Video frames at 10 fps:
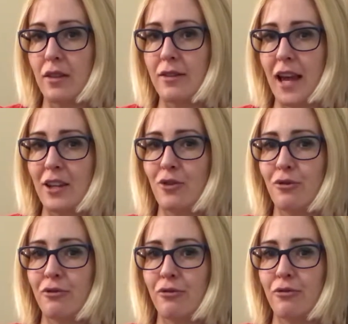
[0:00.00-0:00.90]
that you
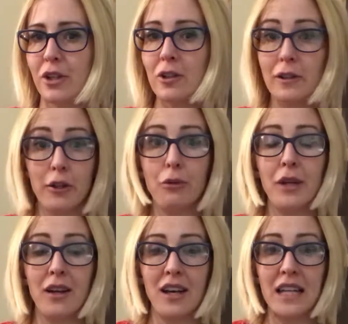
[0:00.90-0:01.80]
feel a little
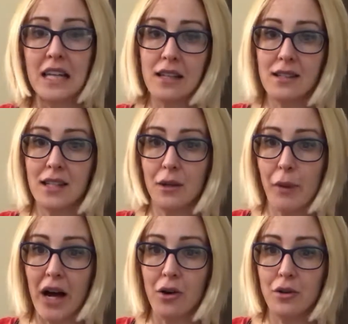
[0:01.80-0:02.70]
bit uneasy
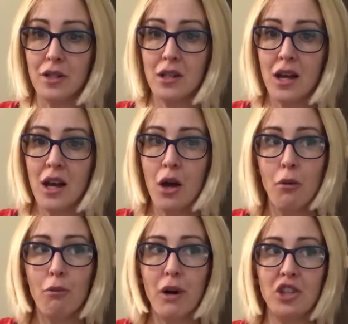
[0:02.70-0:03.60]
about,
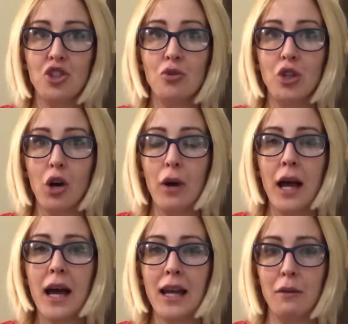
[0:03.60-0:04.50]
but you go
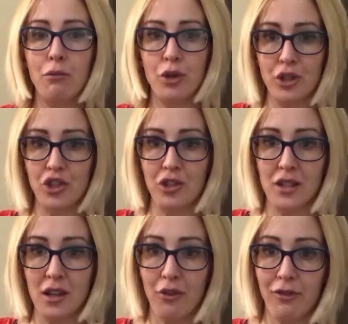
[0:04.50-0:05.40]
ahead and put
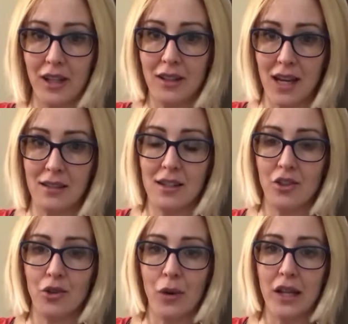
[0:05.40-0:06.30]
yourself in that
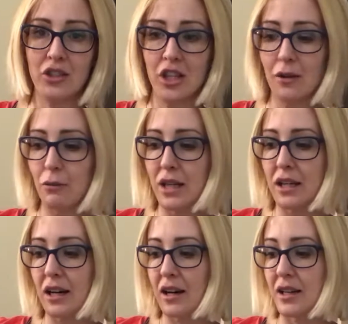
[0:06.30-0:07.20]
situation
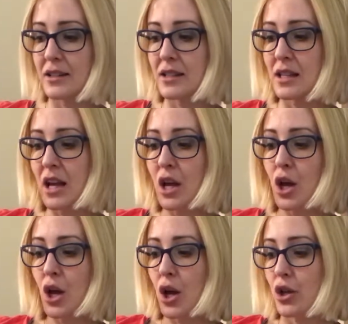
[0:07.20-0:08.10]
because
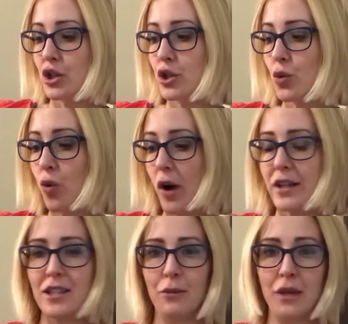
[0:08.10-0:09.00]
you want
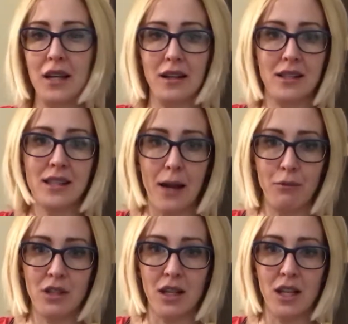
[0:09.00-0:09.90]
to be
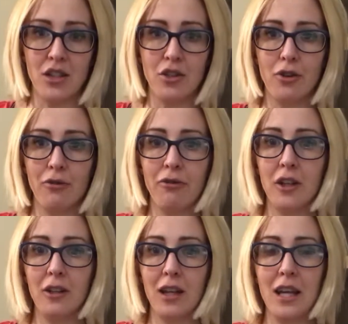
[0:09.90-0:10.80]
accepted. You're
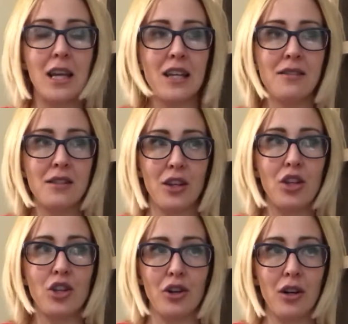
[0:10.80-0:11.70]
feeling
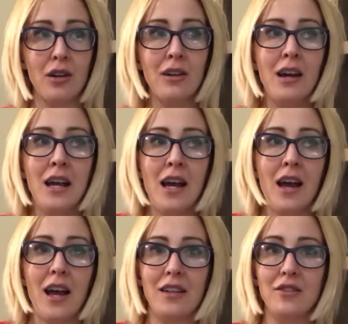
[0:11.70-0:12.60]
insecure,
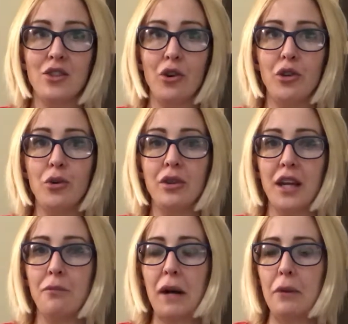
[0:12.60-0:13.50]
and so you
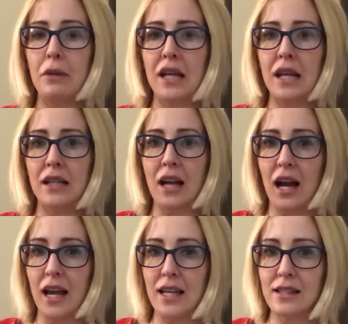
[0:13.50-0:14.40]
think by being
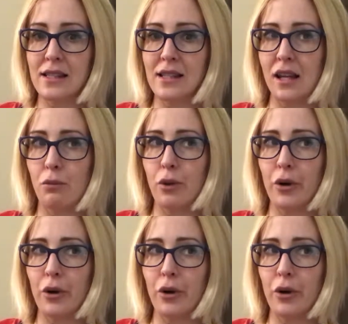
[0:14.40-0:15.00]
nice and